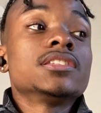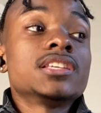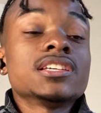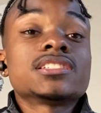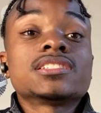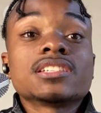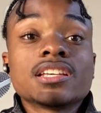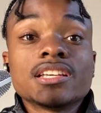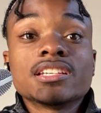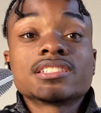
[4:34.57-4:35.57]
this
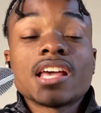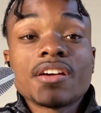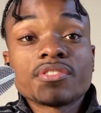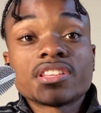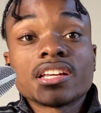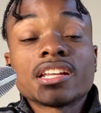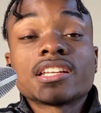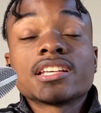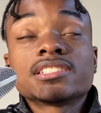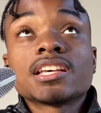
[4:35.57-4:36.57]
is everything that
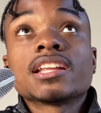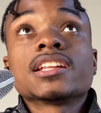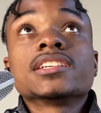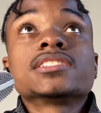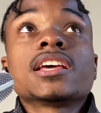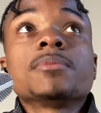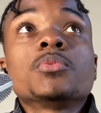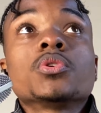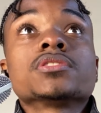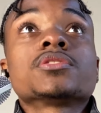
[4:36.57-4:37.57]
they said it is and
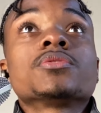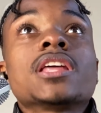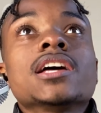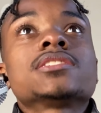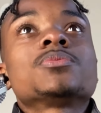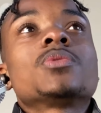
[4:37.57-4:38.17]
more so that's